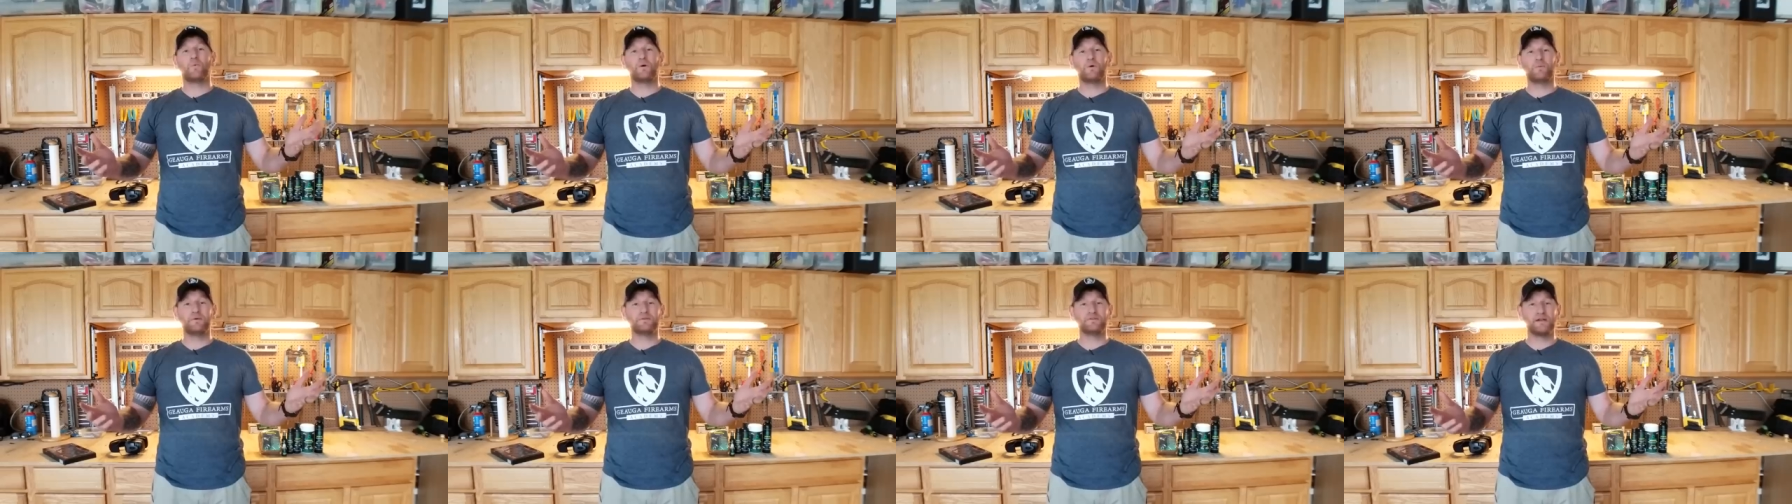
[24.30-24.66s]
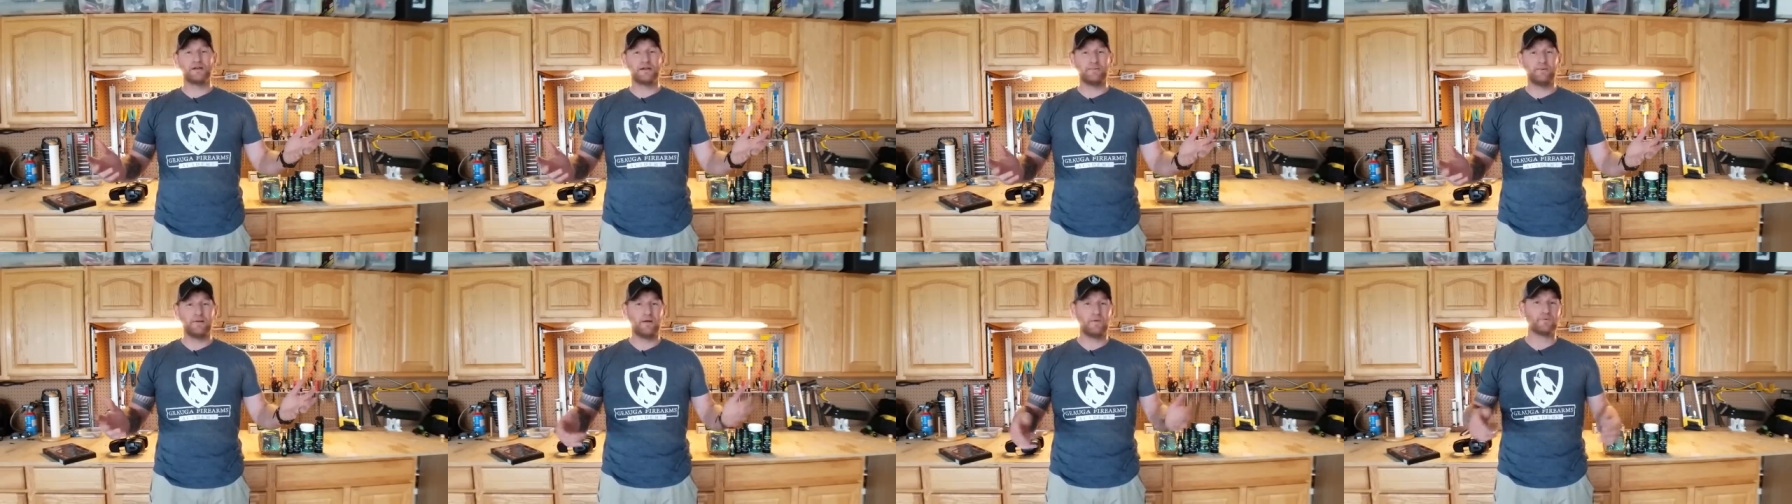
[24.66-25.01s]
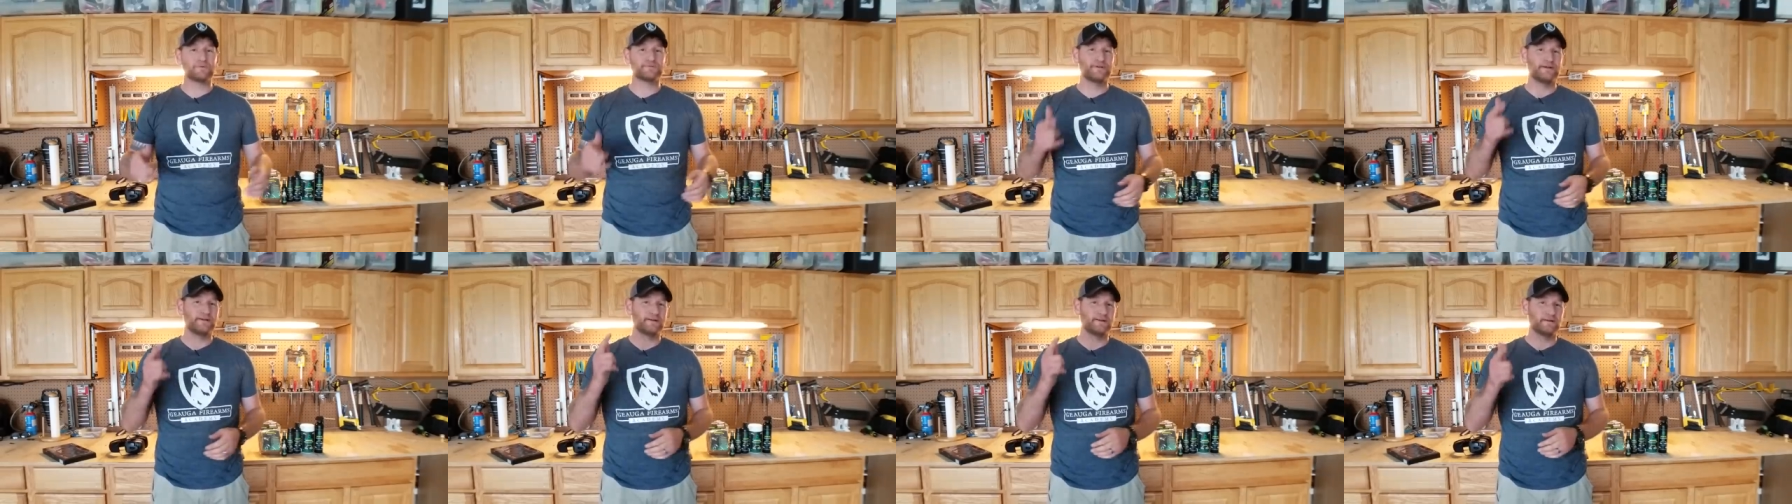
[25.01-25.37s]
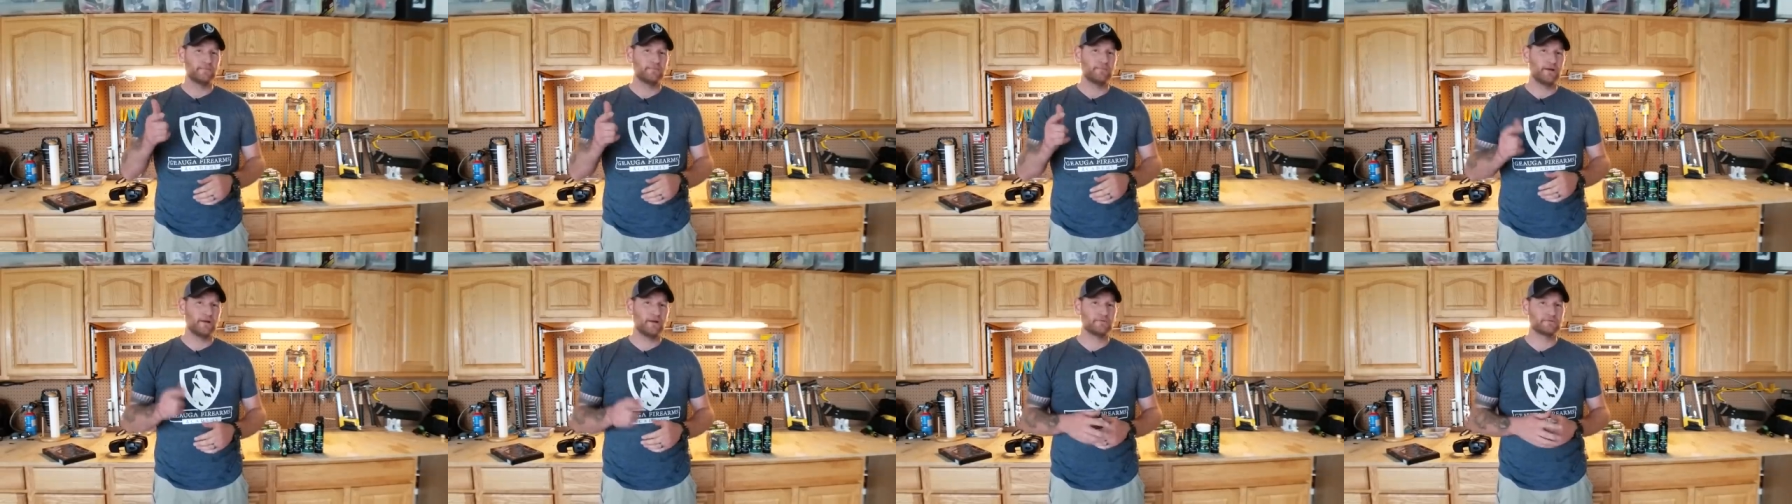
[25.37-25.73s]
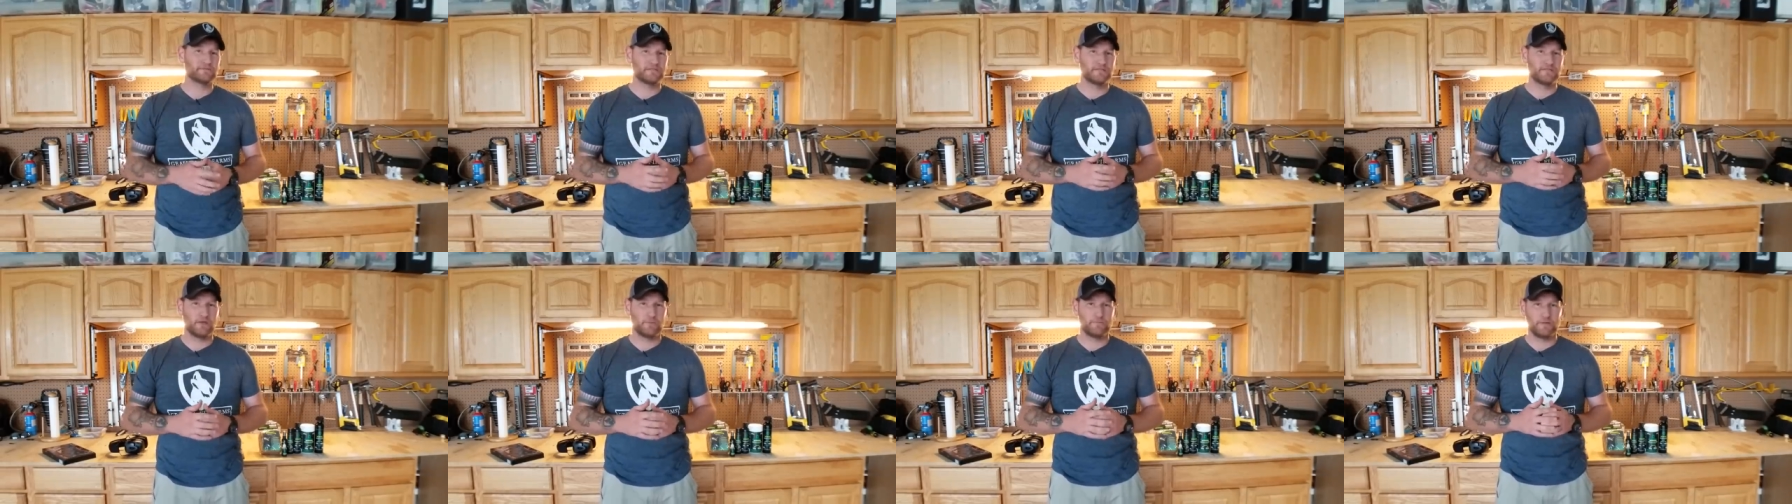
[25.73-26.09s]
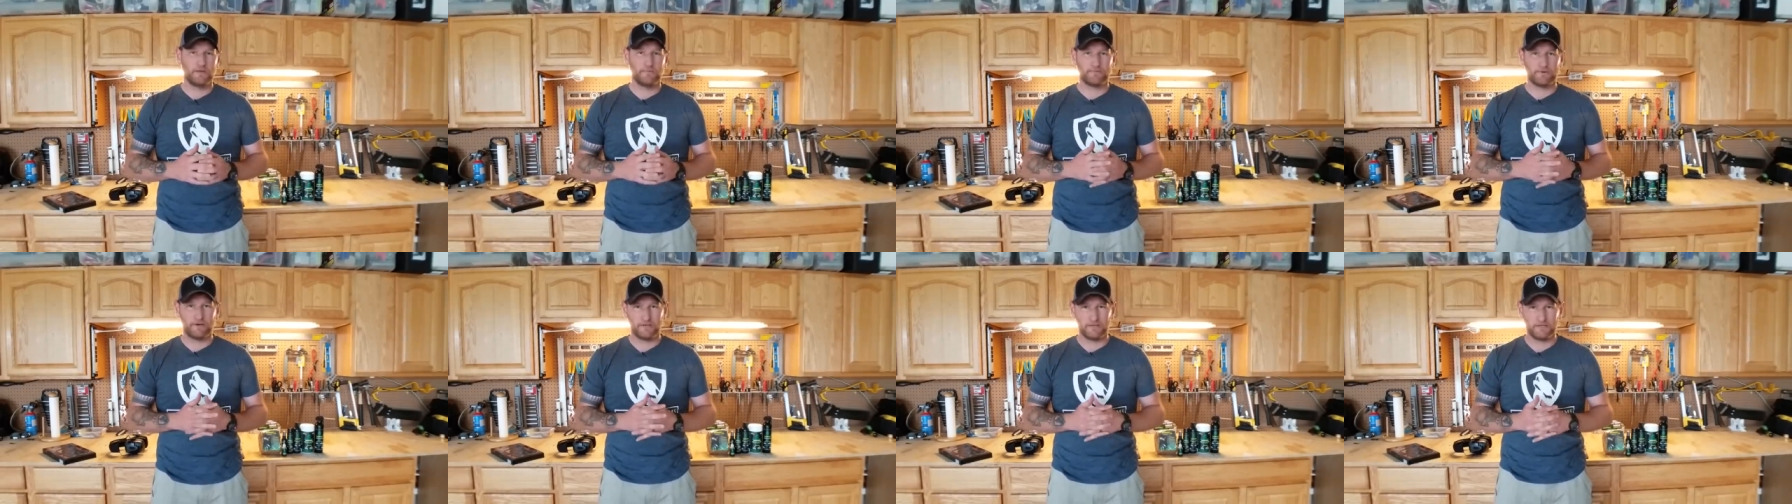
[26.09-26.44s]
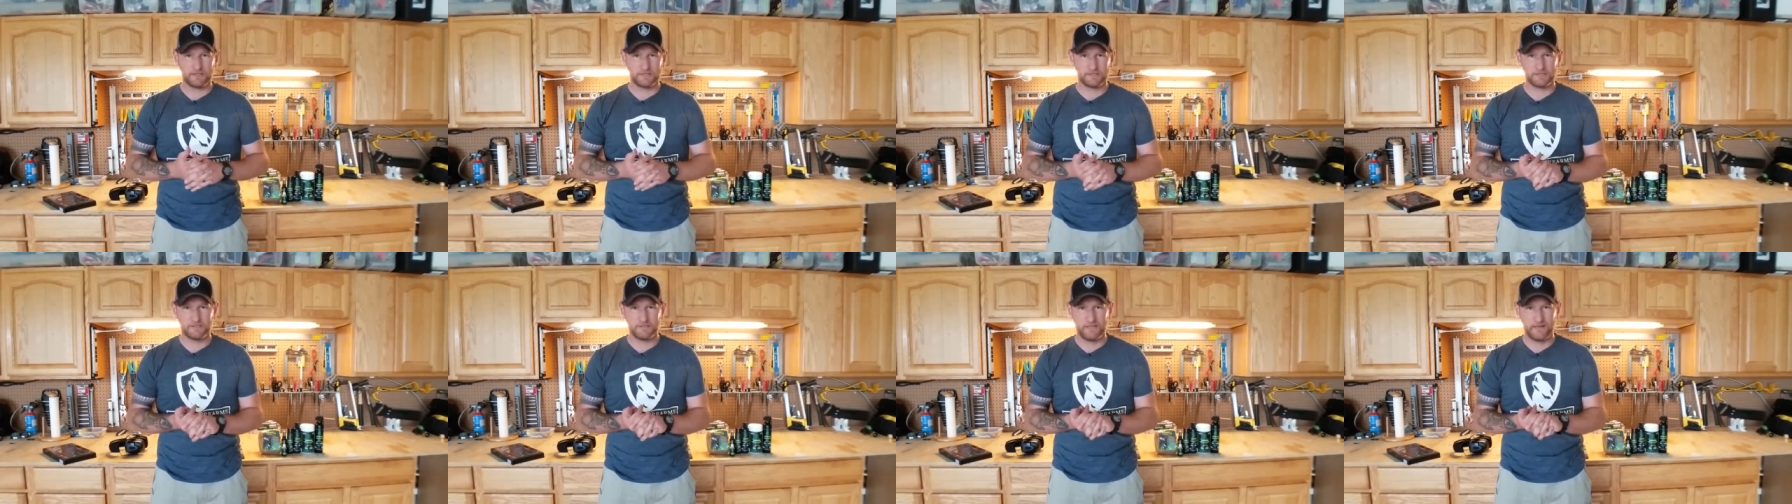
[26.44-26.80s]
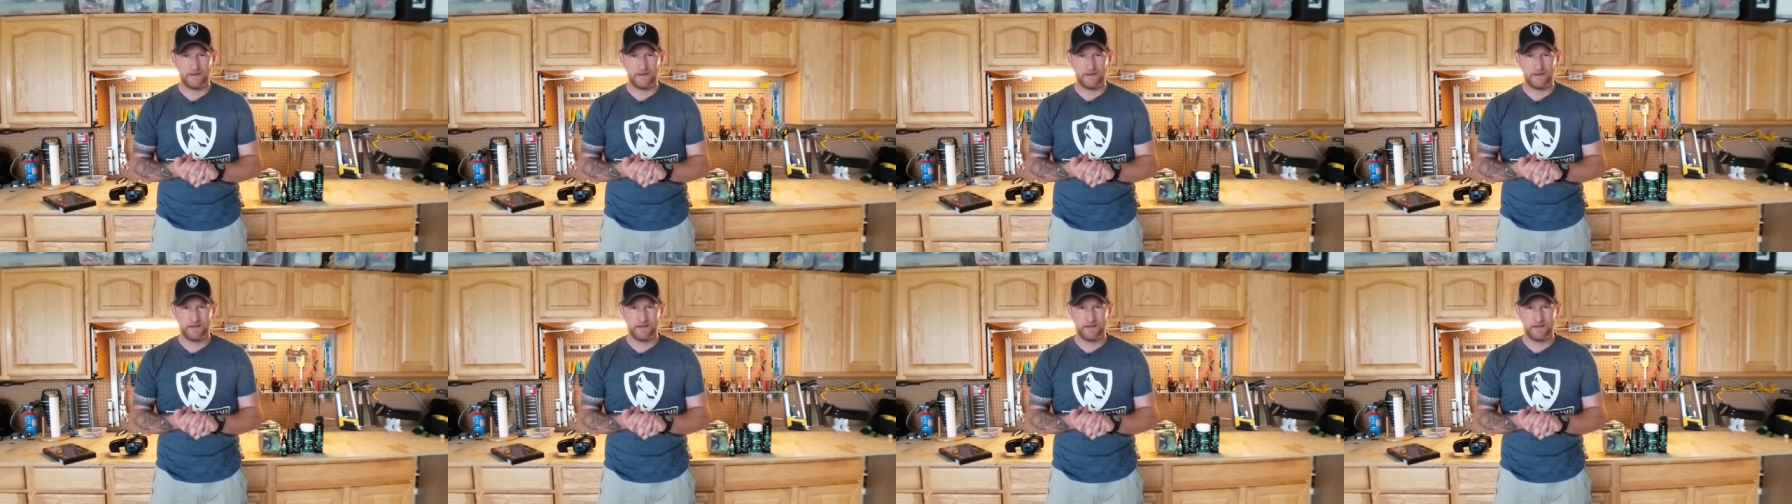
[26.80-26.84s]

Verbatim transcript: What are we talking about? We're talking about CLP products.